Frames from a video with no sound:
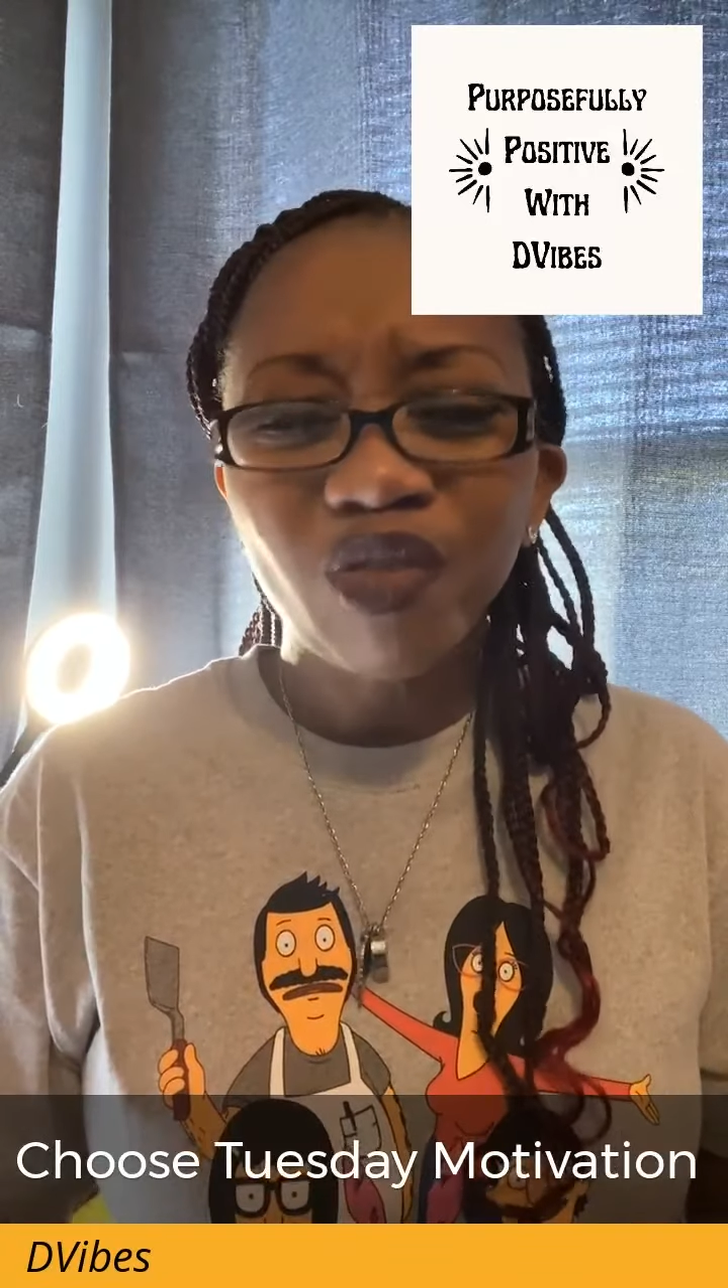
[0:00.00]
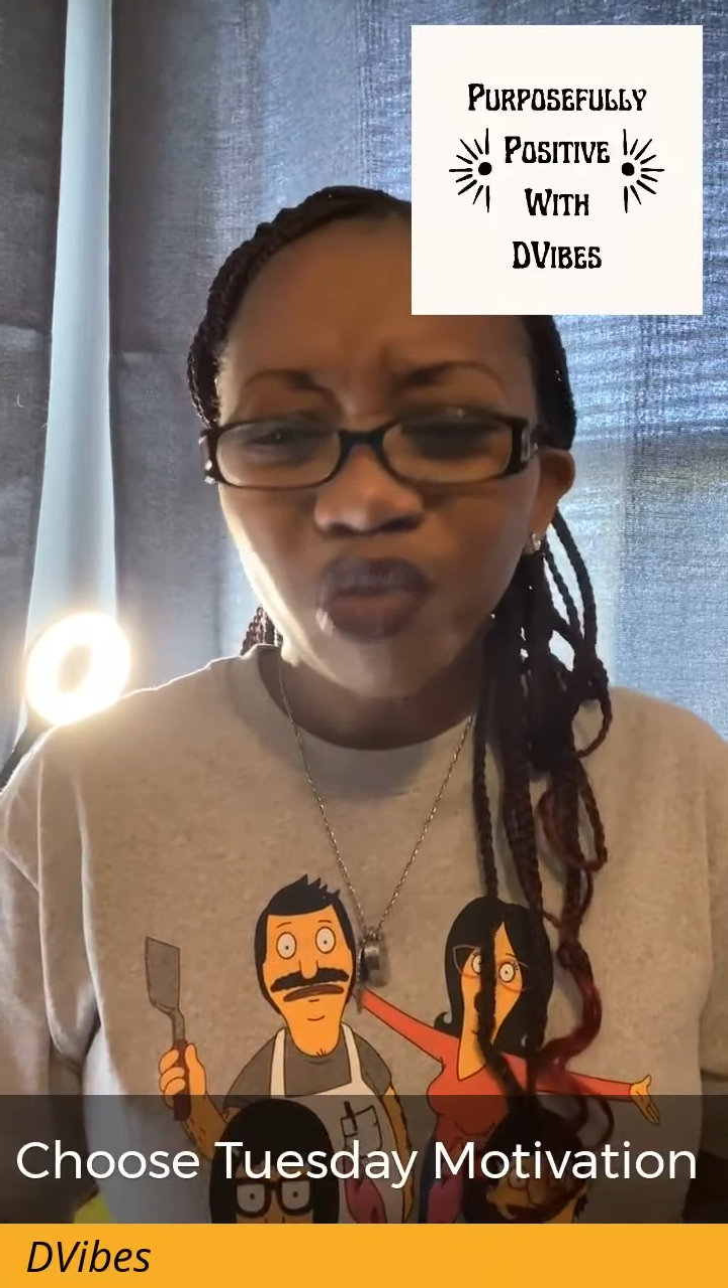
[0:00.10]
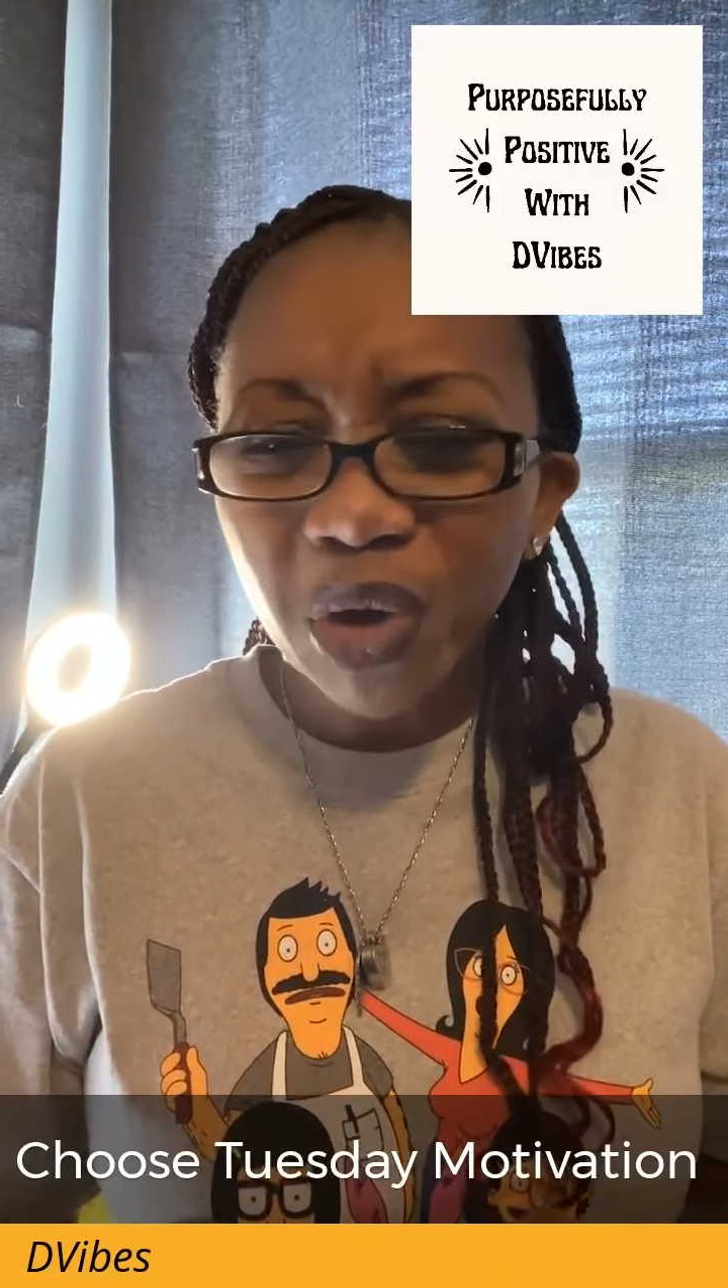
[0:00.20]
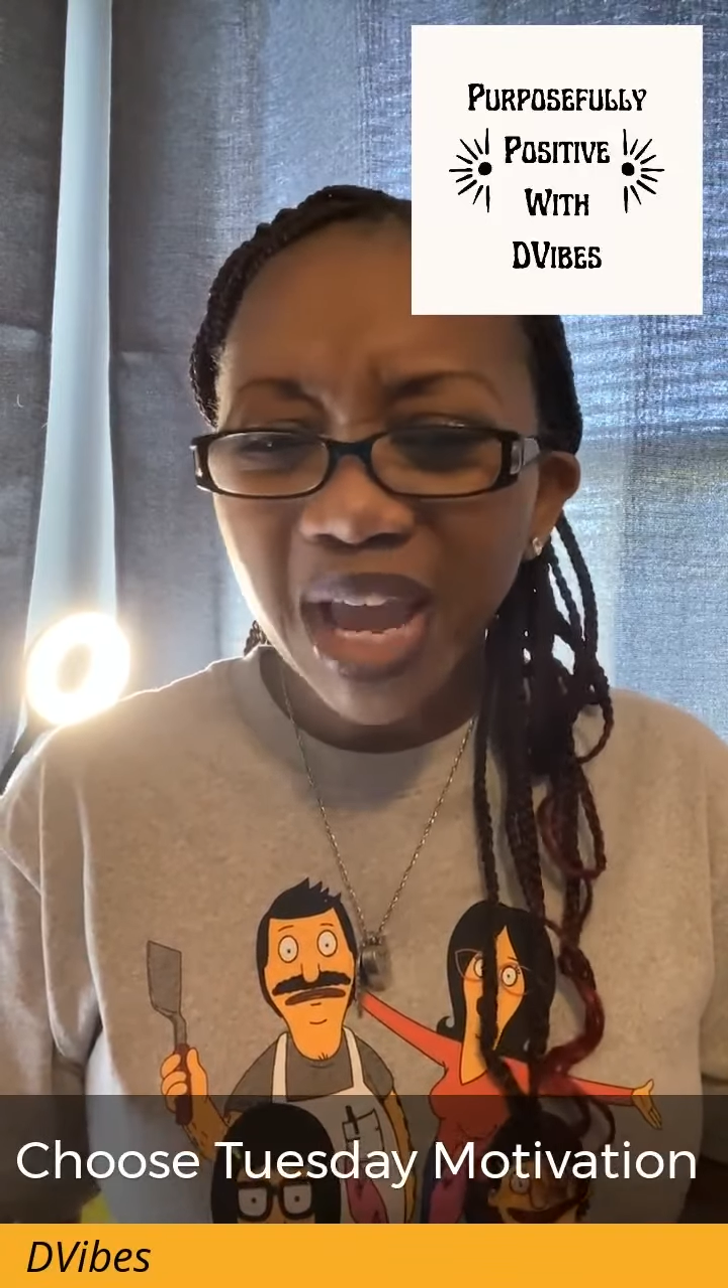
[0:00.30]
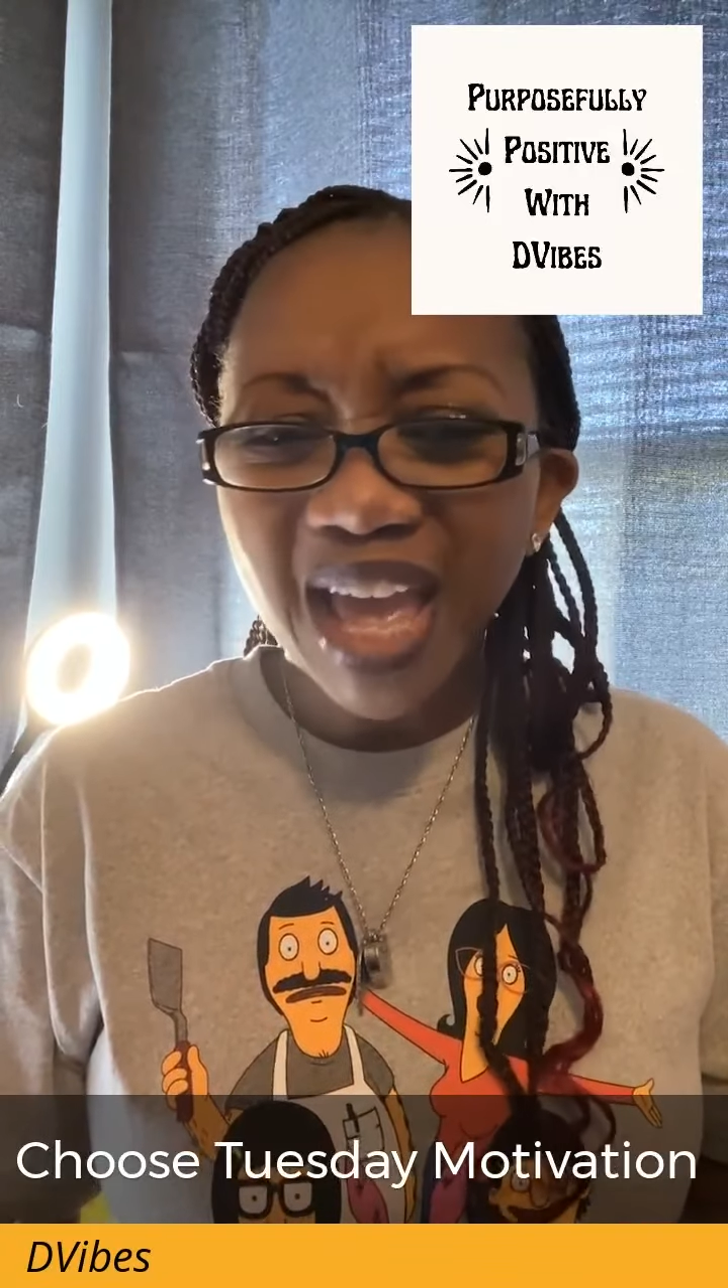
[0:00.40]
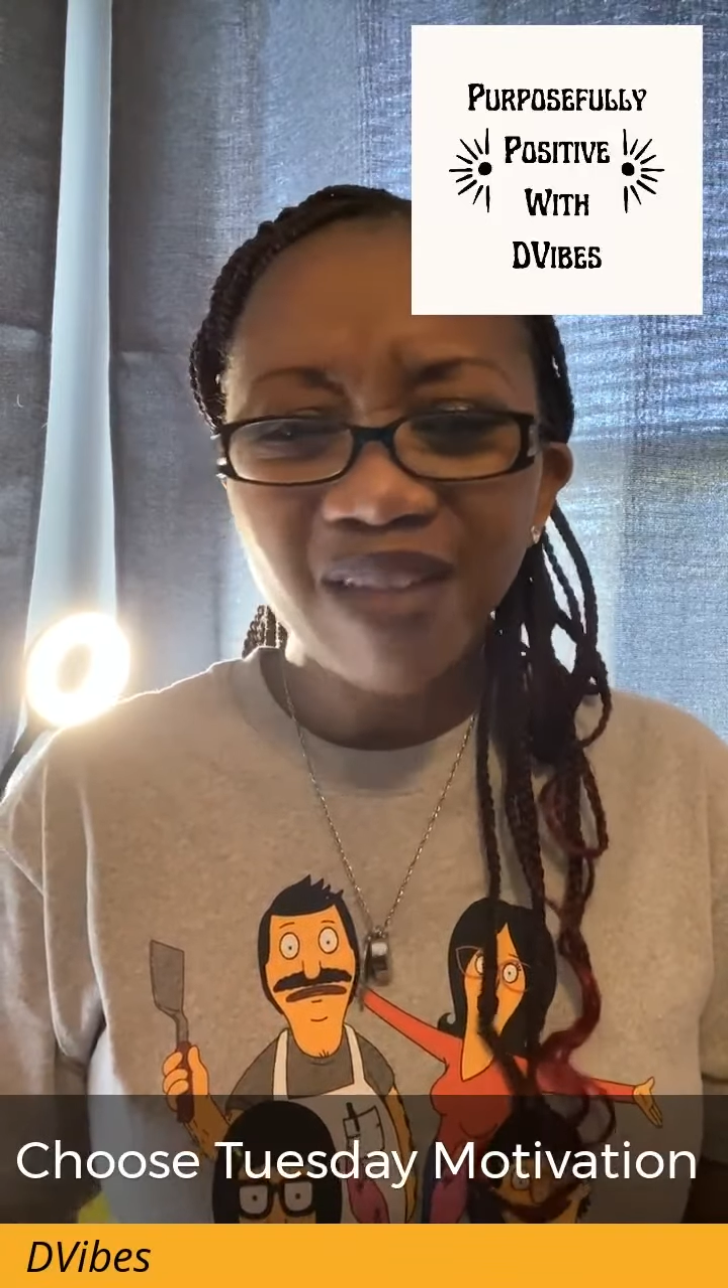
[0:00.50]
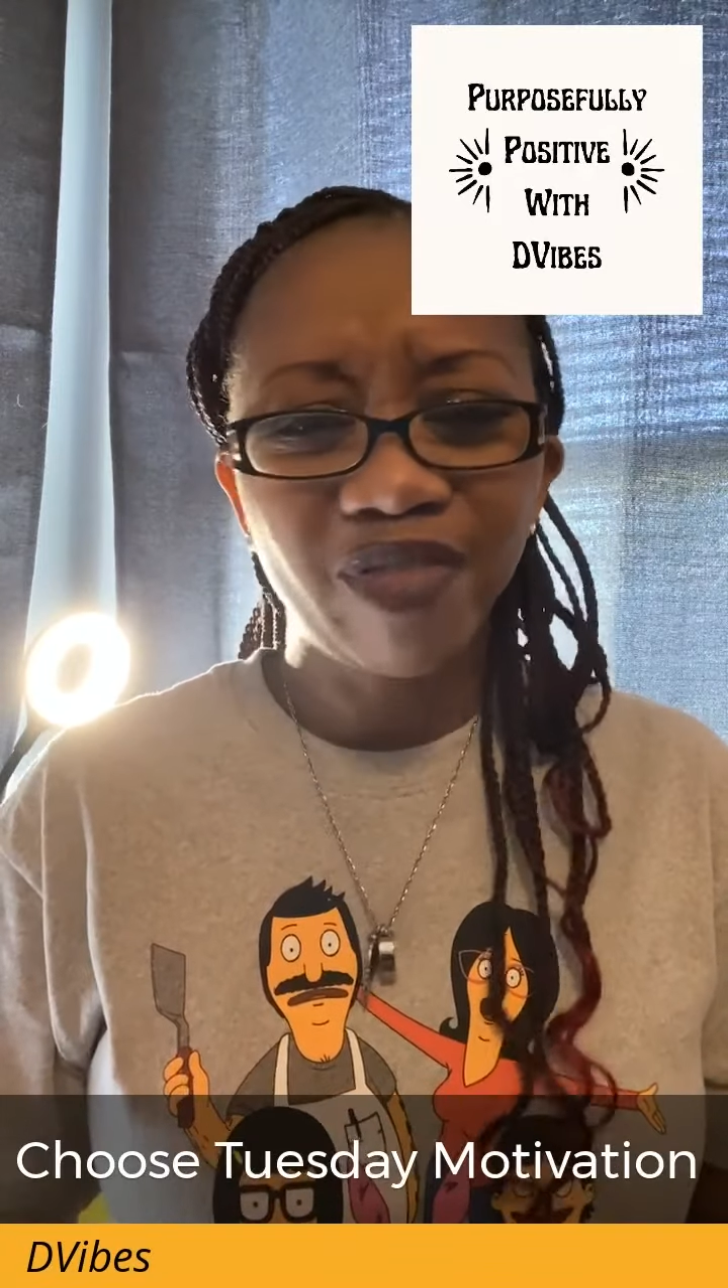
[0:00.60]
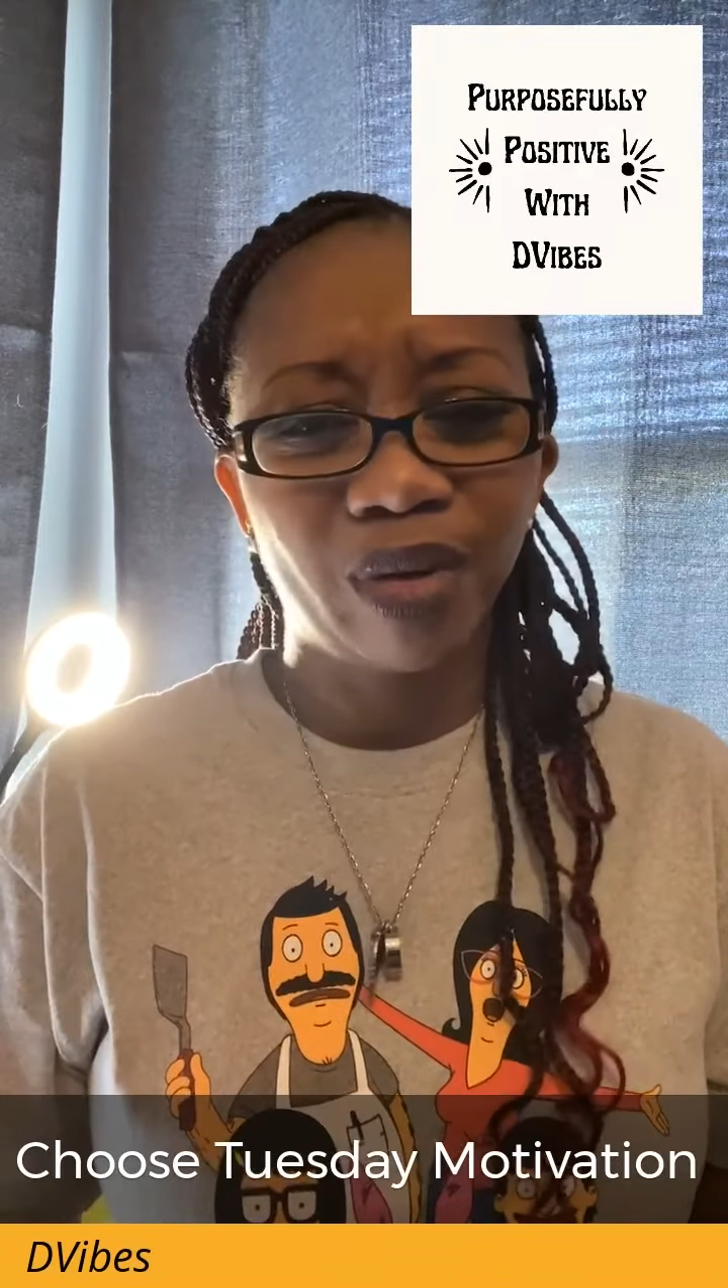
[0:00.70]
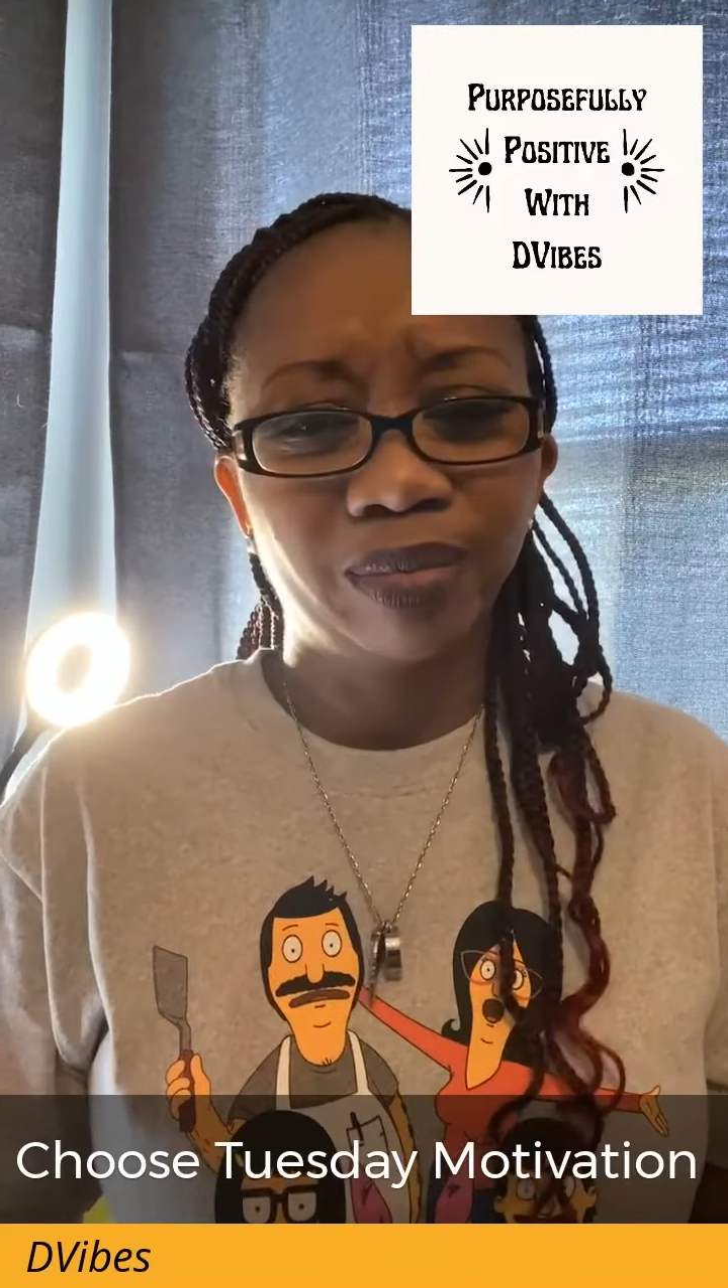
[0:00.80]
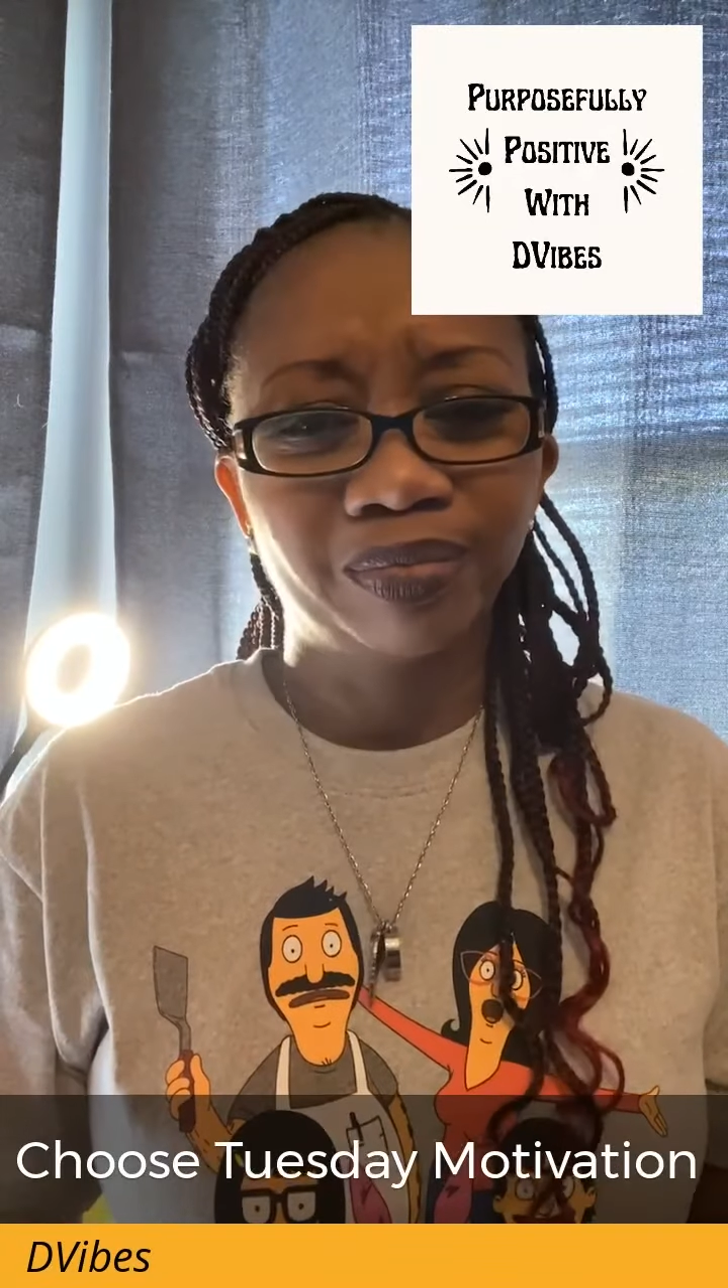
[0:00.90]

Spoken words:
forever,